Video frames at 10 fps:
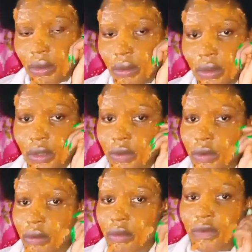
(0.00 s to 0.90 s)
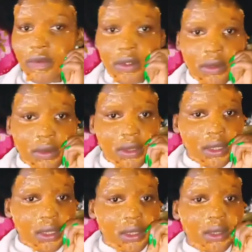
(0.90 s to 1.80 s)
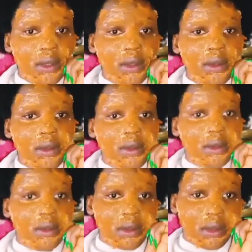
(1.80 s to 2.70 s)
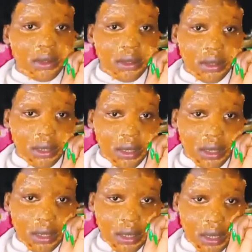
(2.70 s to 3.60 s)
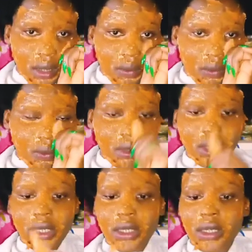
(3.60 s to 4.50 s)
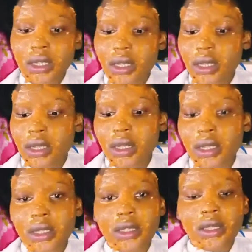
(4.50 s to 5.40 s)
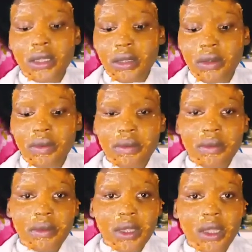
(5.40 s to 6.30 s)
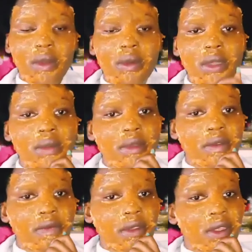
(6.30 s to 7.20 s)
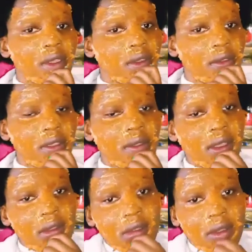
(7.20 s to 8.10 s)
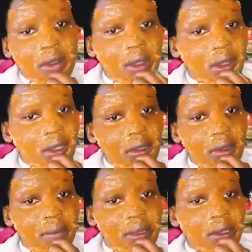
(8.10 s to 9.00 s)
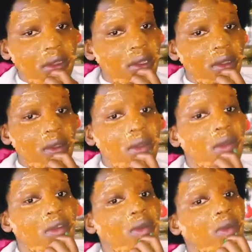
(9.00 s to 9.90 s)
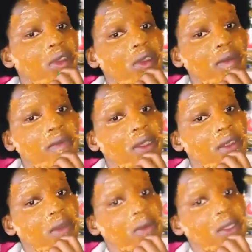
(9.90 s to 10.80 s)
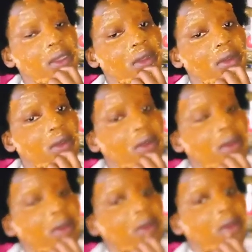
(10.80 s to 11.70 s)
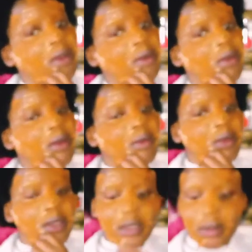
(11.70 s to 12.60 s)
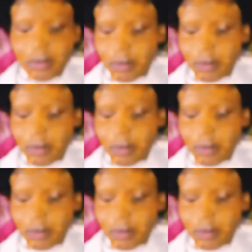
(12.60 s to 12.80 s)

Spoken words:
I'm going to remove the whole thing. Then I will wash it. I wash my face. Then you can then go and take your bath, or you wash your face with warm water.